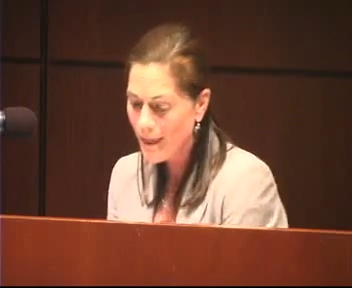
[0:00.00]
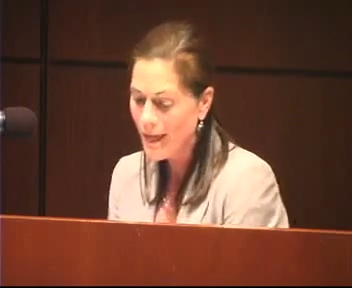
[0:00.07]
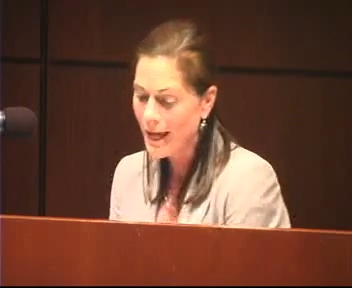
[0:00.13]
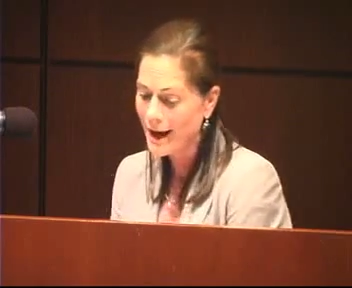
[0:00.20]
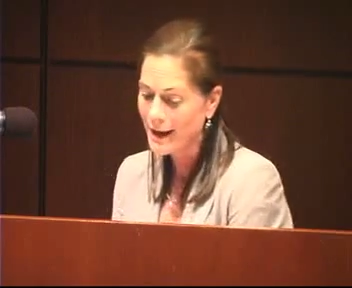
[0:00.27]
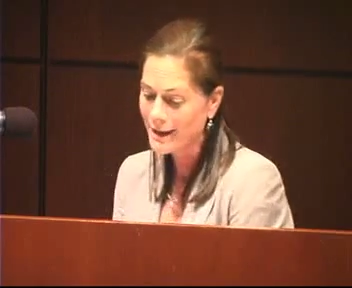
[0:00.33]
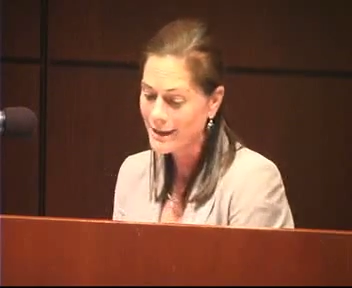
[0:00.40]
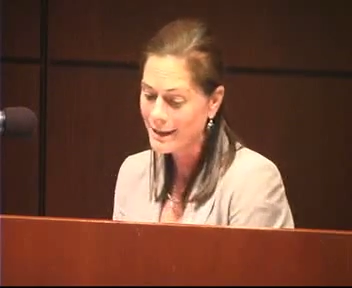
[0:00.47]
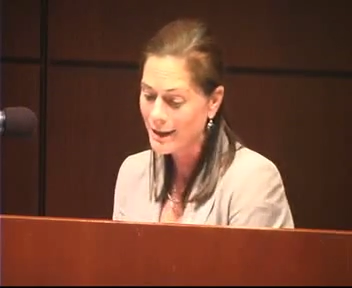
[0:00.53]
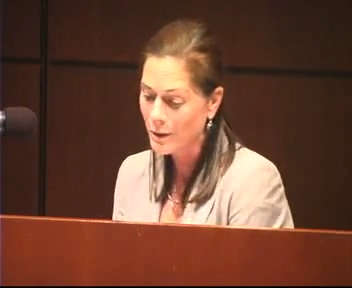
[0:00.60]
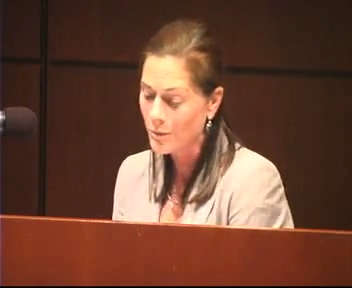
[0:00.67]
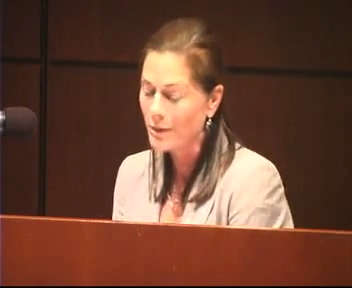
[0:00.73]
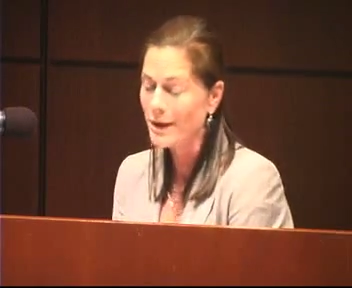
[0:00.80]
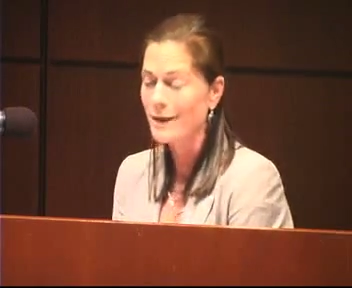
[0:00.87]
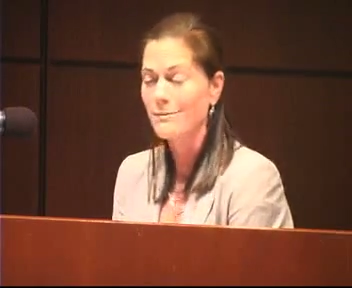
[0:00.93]
And
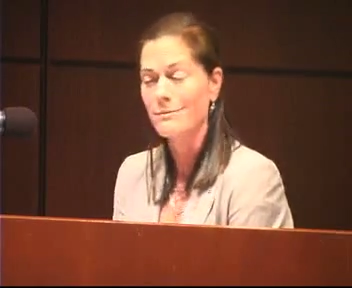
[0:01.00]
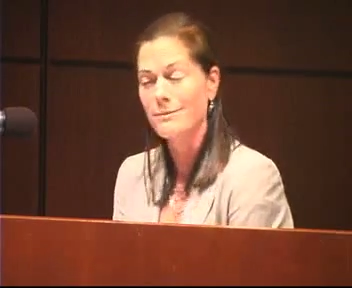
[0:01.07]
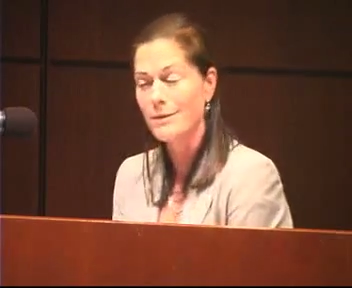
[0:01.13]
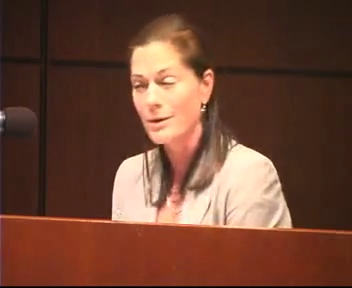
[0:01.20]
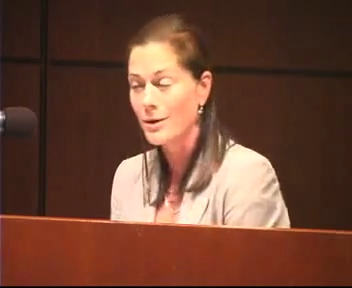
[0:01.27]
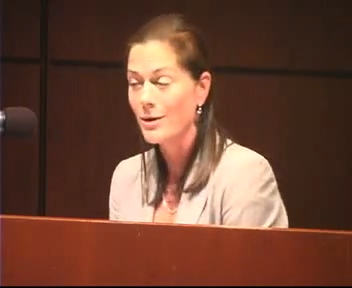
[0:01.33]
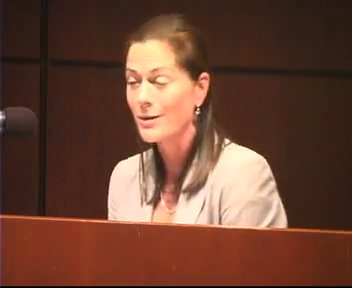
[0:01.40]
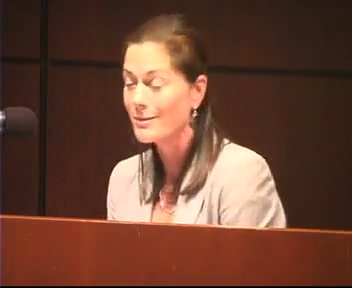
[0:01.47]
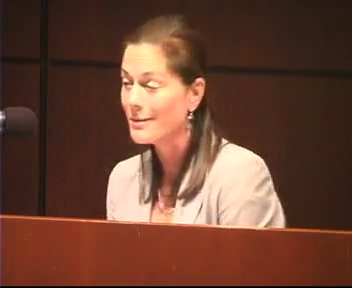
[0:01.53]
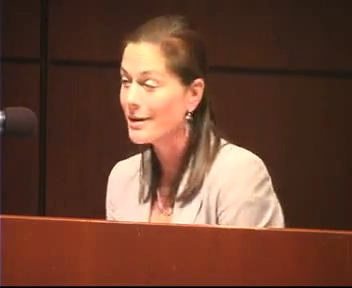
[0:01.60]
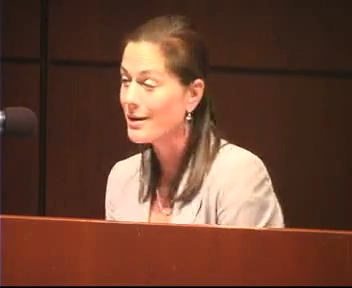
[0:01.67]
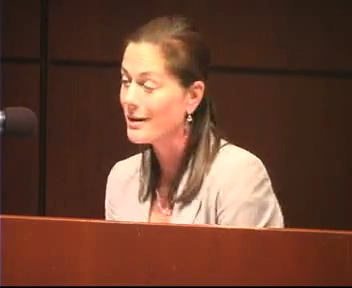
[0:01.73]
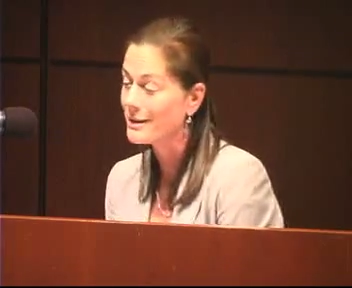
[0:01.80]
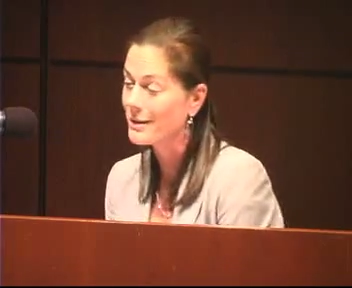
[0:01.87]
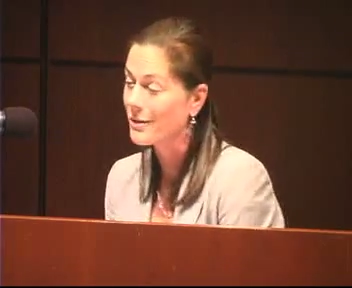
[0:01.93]
we have
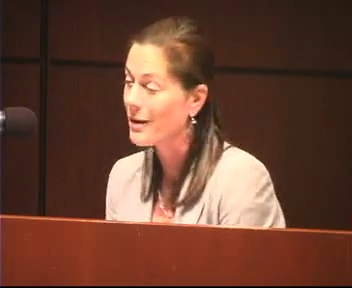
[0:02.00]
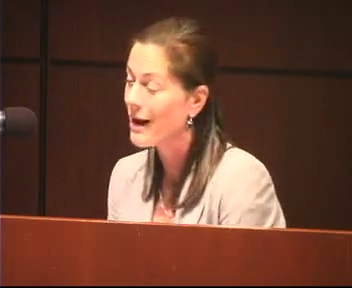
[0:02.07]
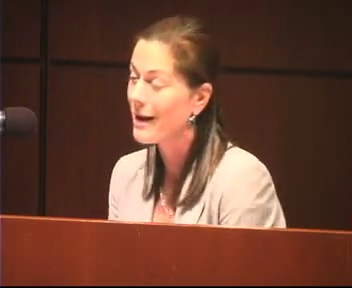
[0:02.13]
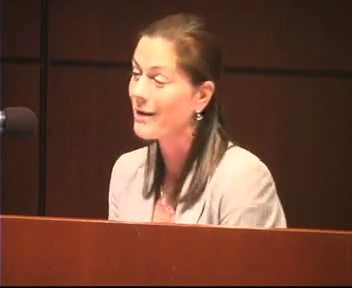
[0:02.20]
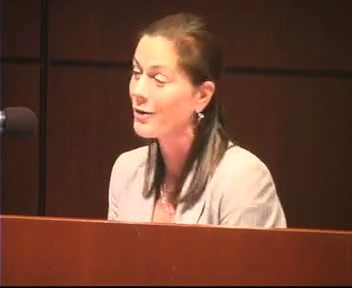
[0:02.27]
high